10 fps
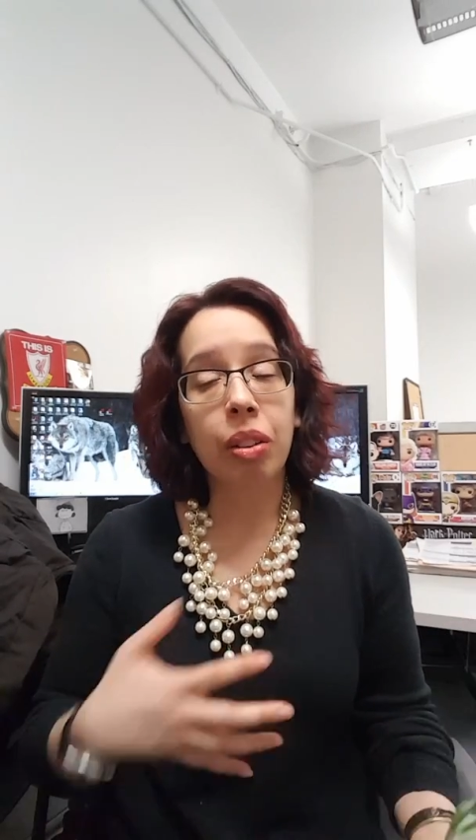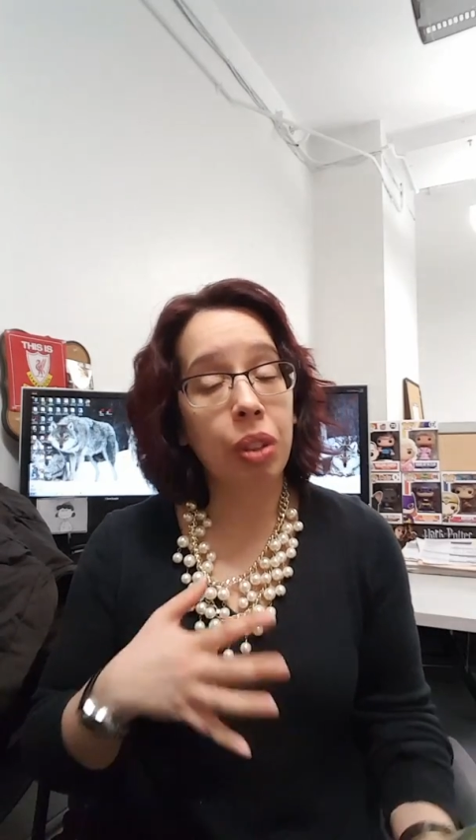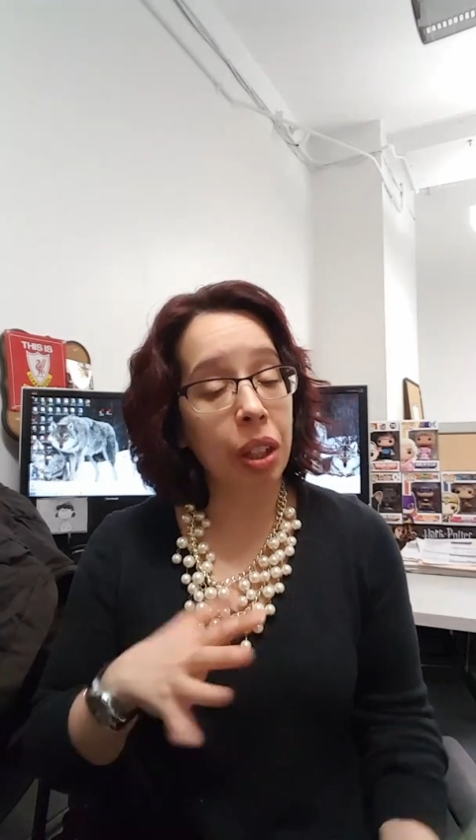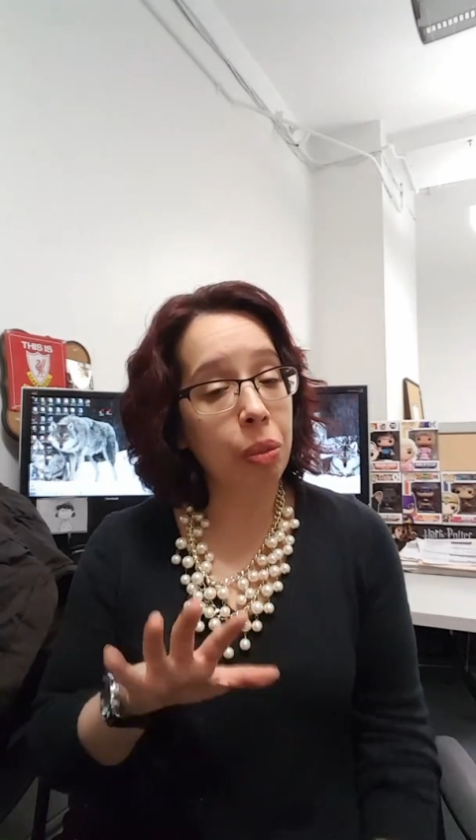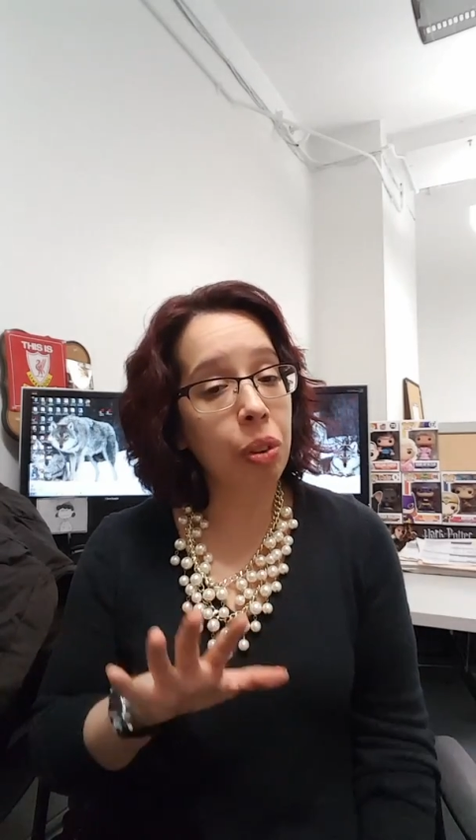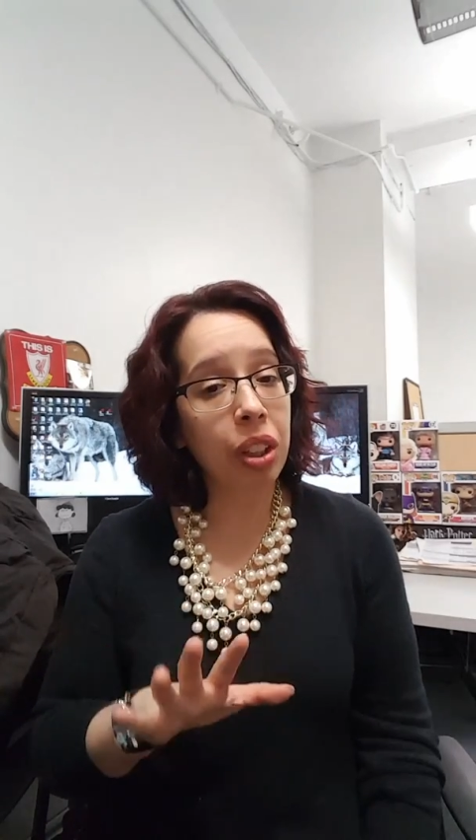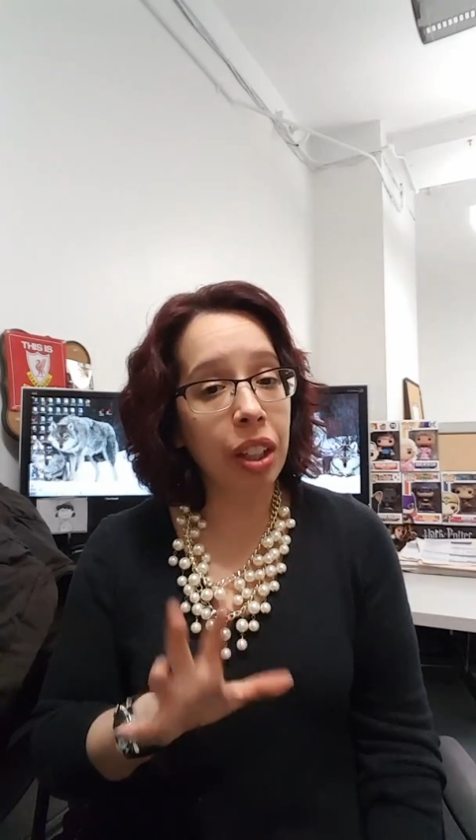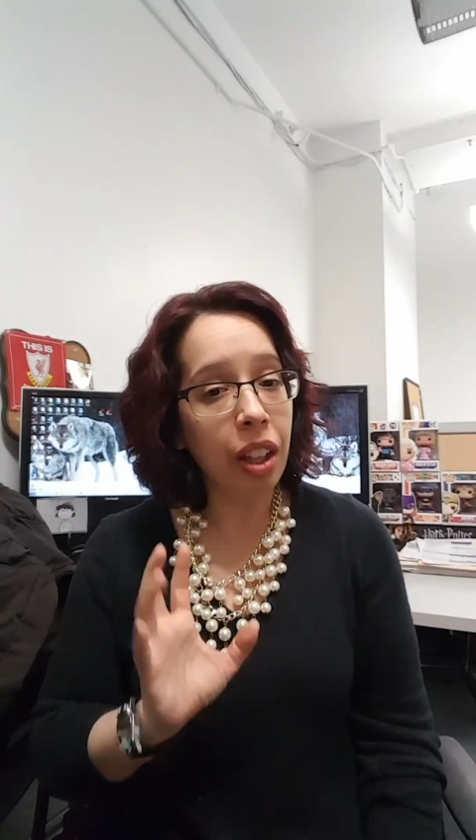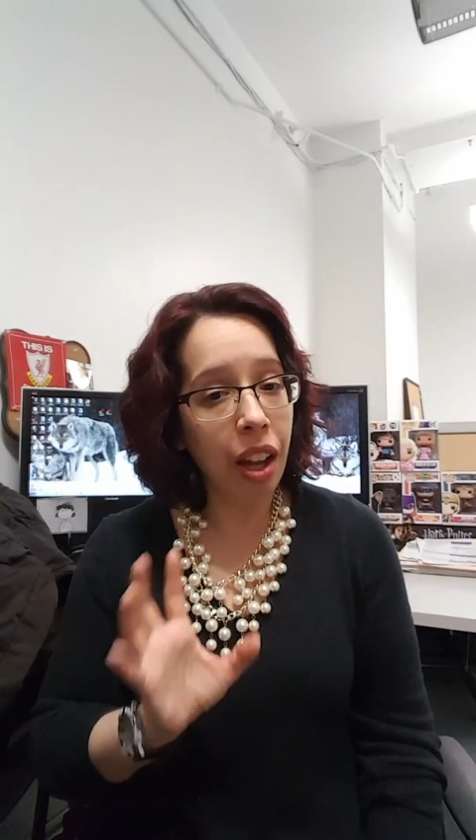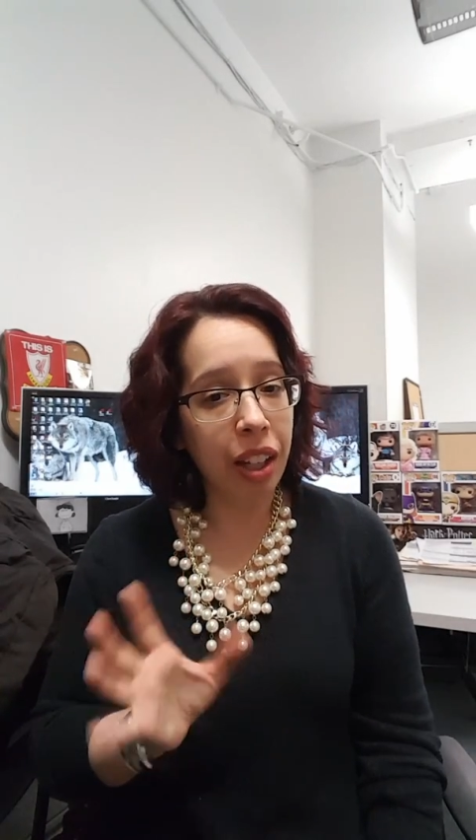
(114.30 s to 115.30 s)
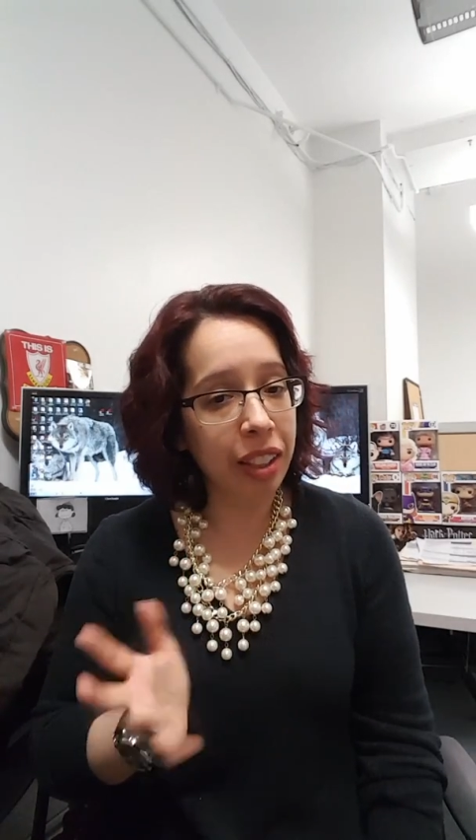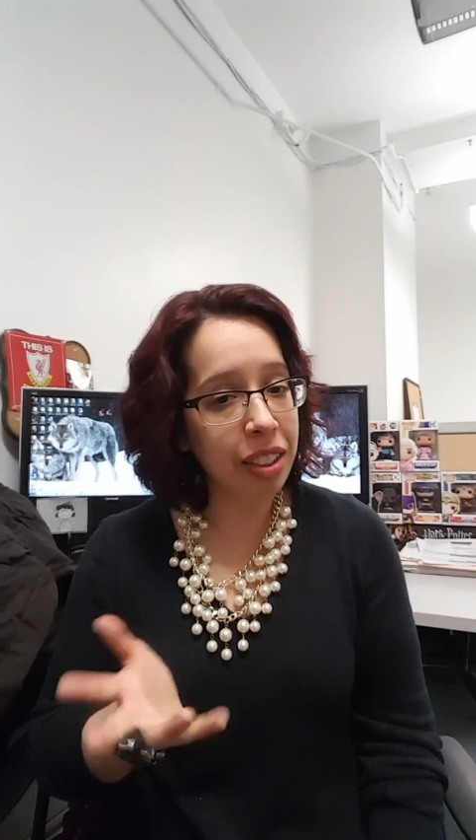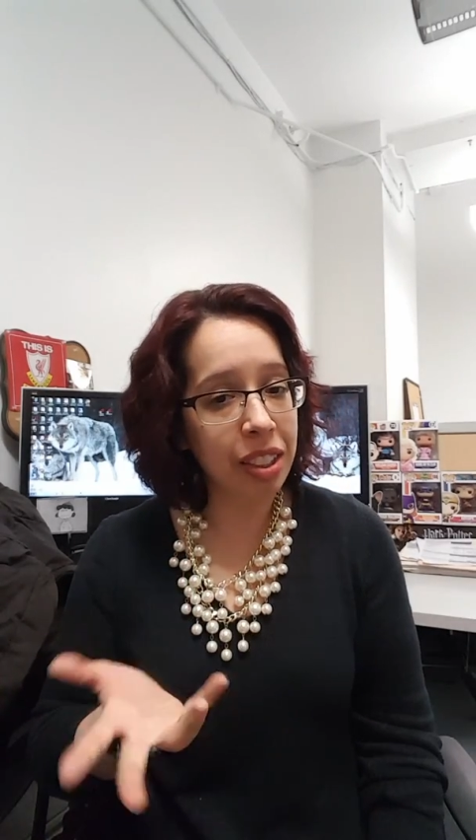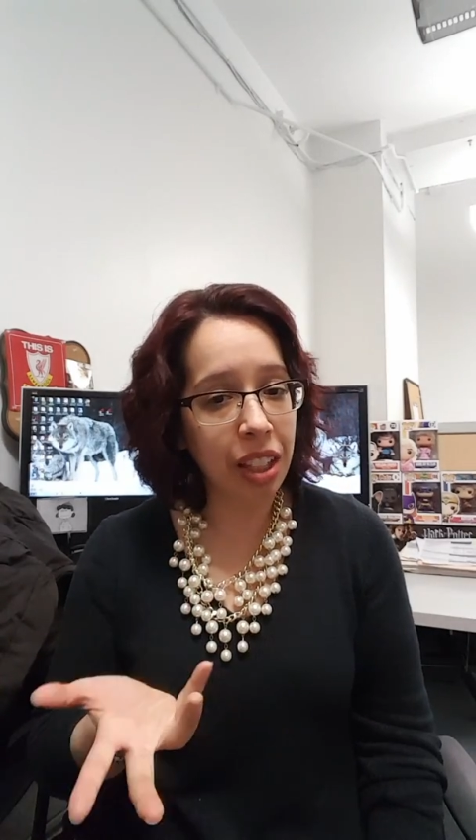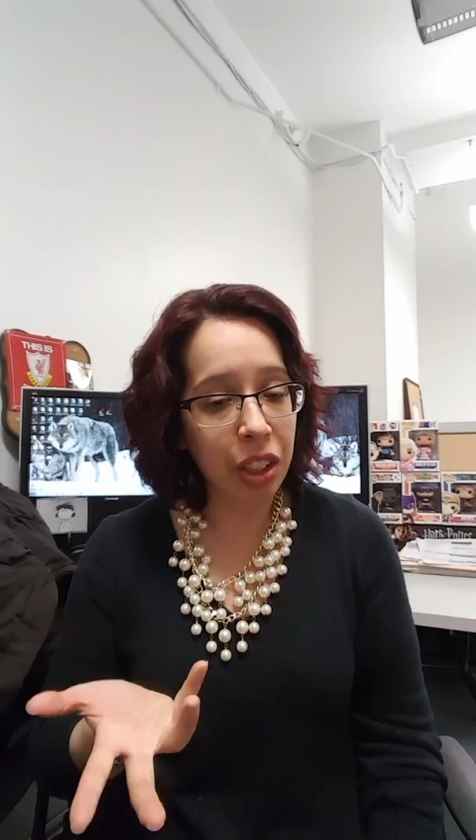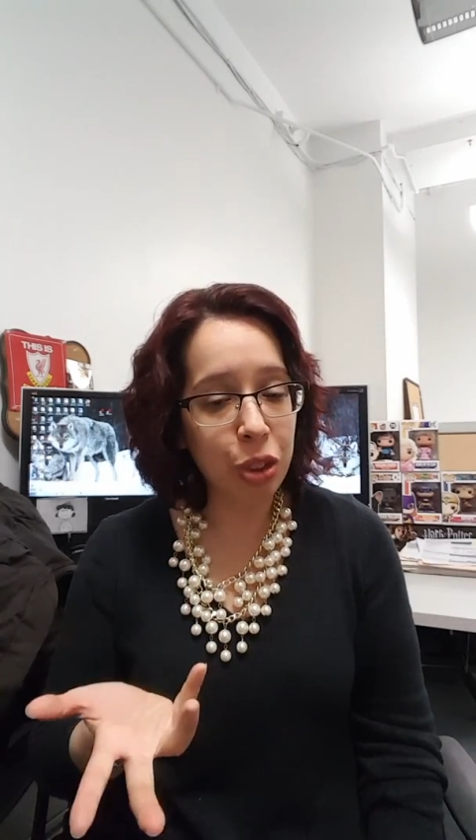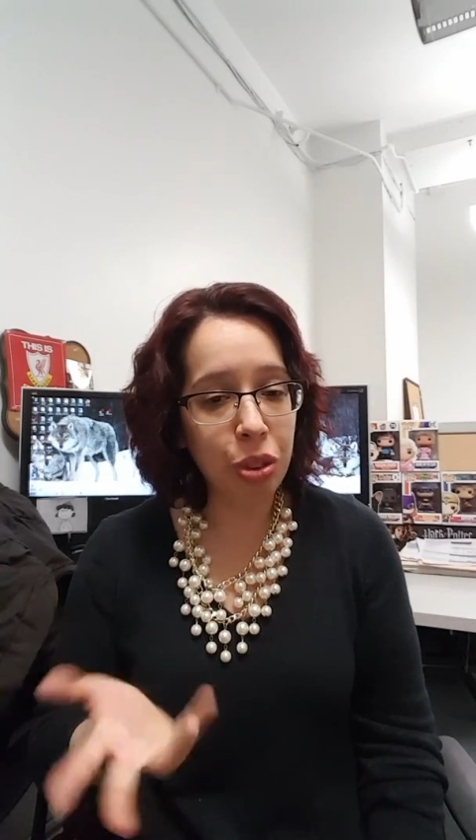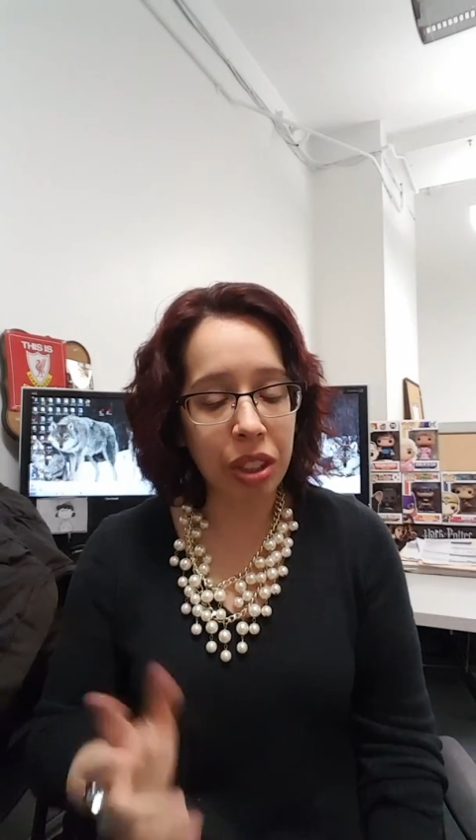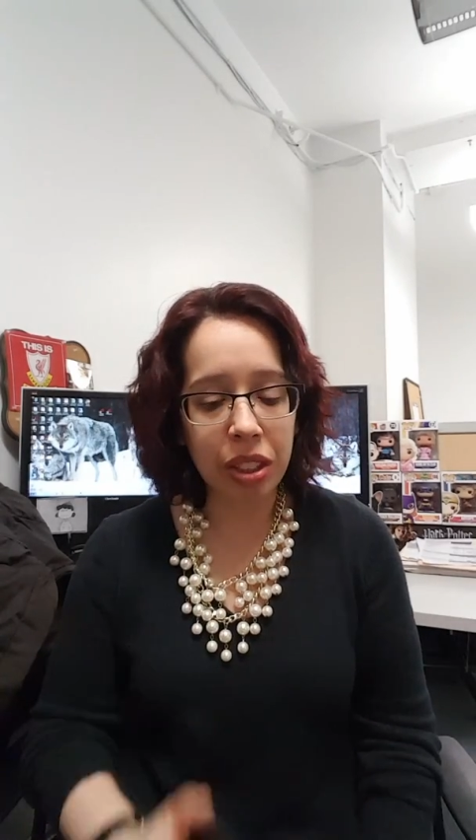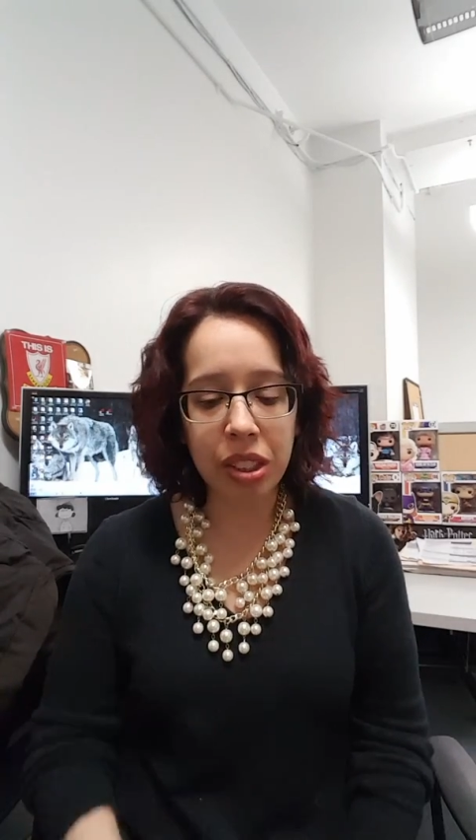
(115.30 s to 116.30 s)
Thankfully, I did not
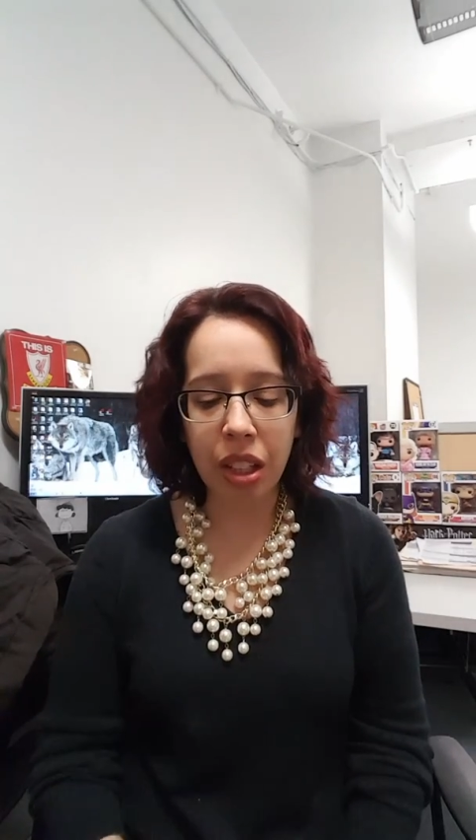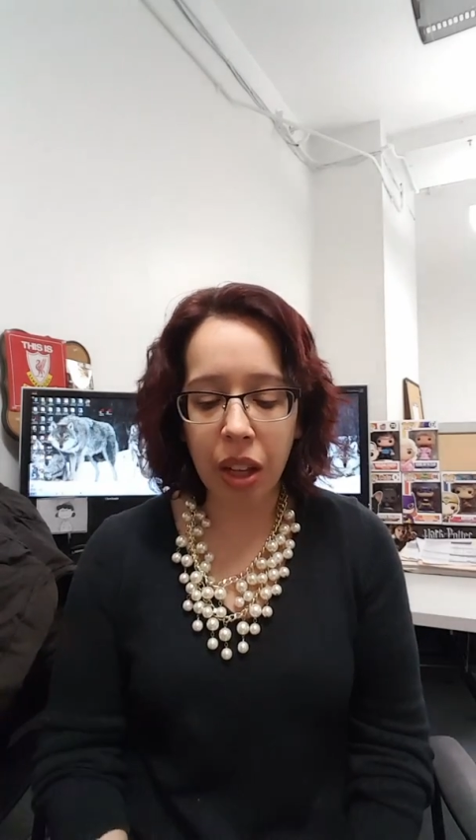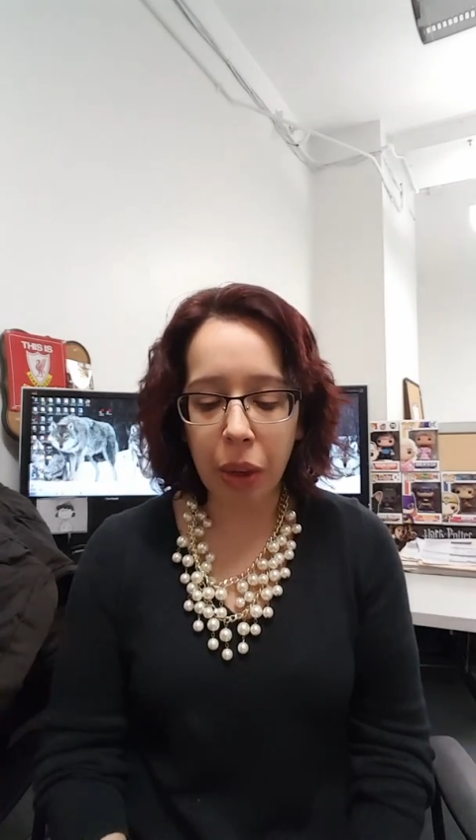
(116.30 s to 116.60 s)
do this.